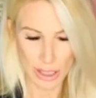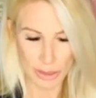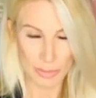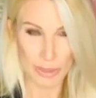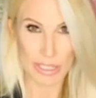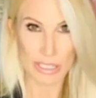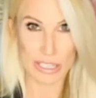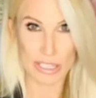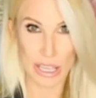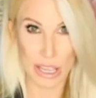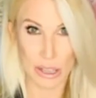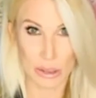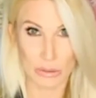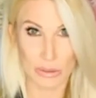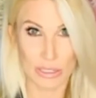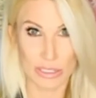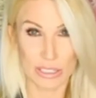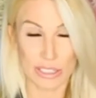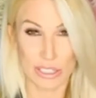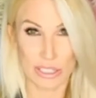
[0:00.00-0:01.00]

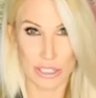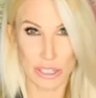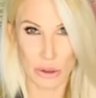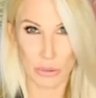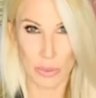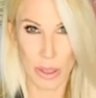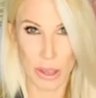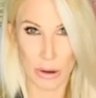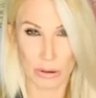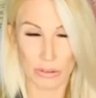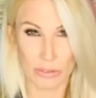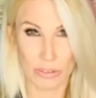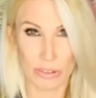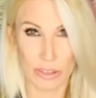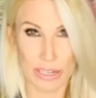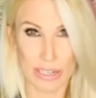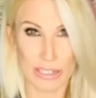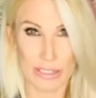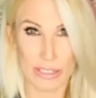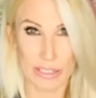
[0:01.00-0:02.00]
So powerful,
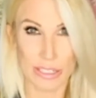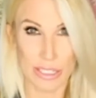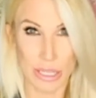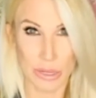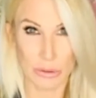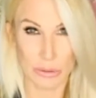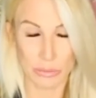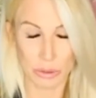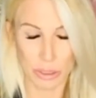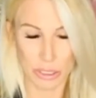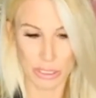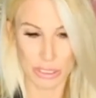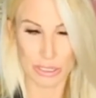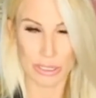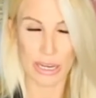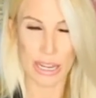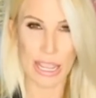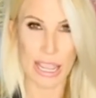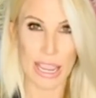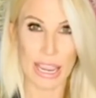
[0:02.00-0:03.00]
and it's so important.
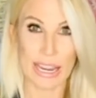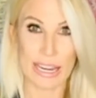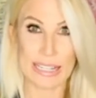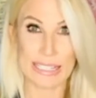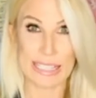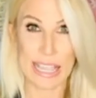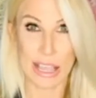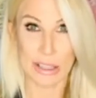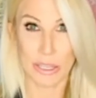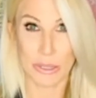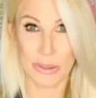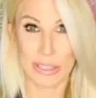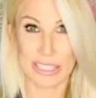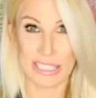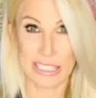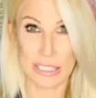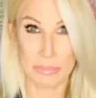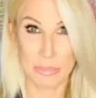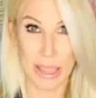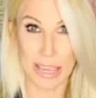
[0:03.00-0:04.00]
And it's how you
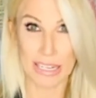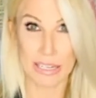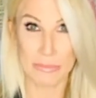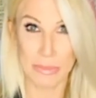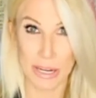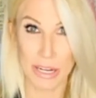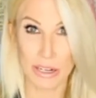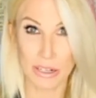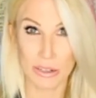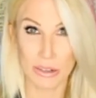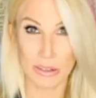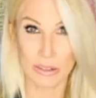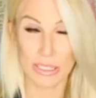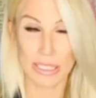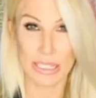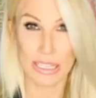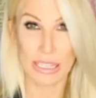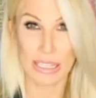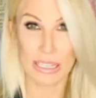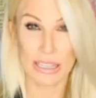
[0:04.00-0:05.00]
expect
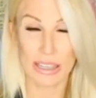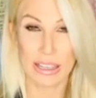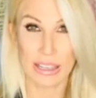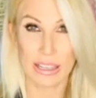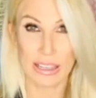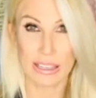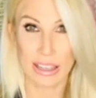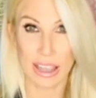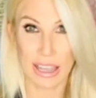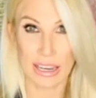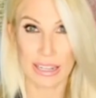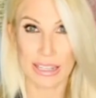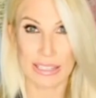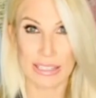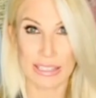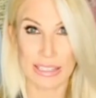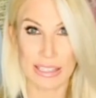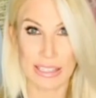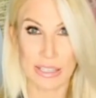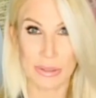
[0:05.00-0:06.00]
miracles, goddess.
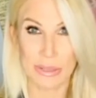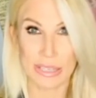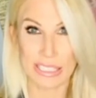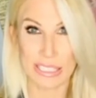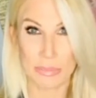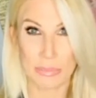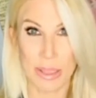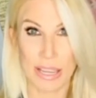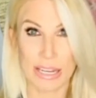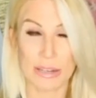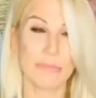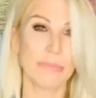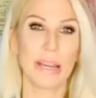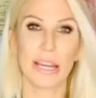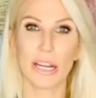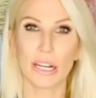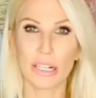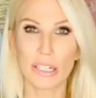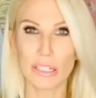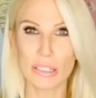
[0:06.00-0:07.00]
You expect
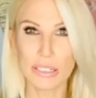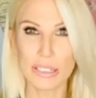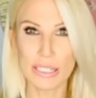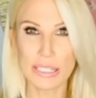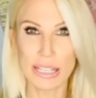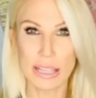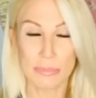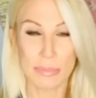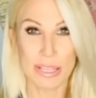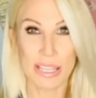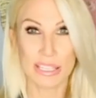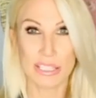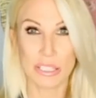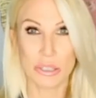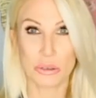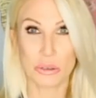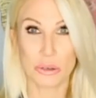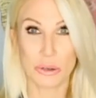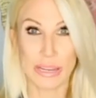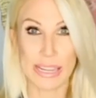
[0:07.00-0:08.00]
miracles because you
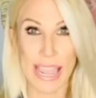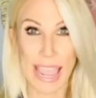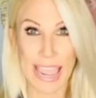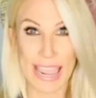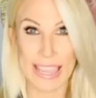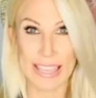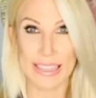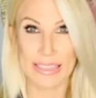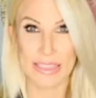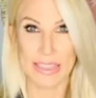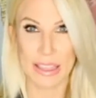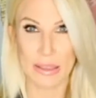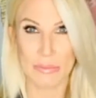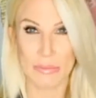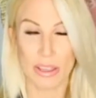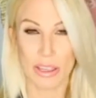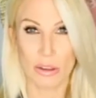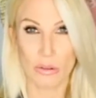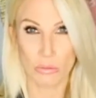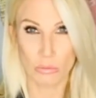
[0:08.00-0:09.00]
create them
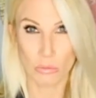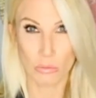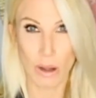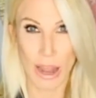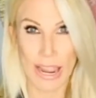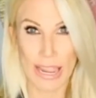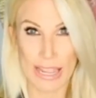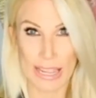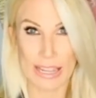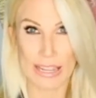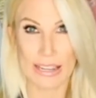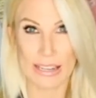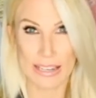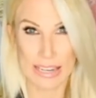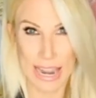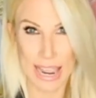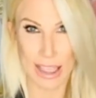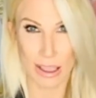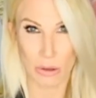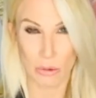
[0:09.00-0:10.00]
right
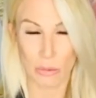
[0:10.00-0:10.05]
now.